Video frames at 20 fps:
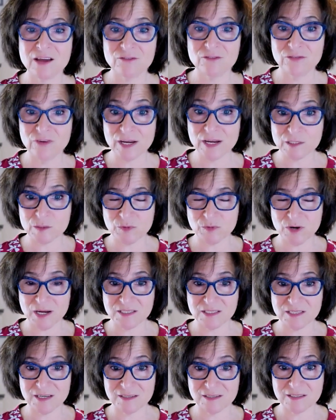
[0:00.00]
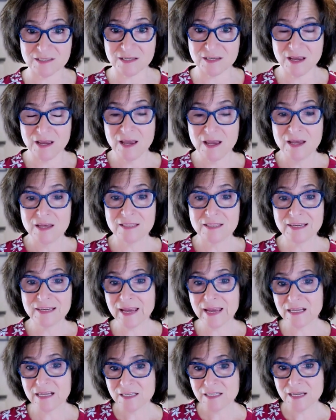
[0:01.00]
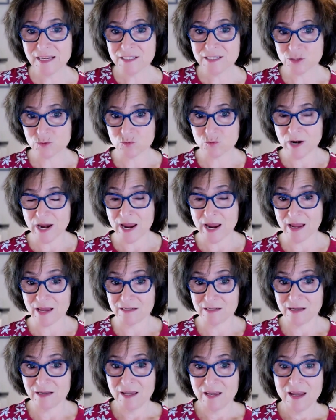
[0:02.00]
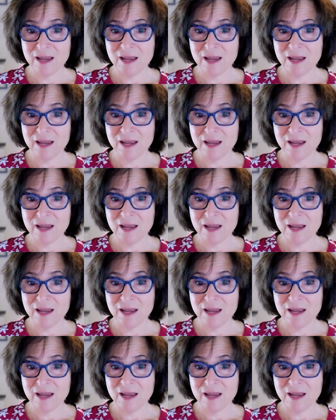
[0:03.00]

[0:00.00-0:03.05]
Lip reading: and vice president. The candidates ran,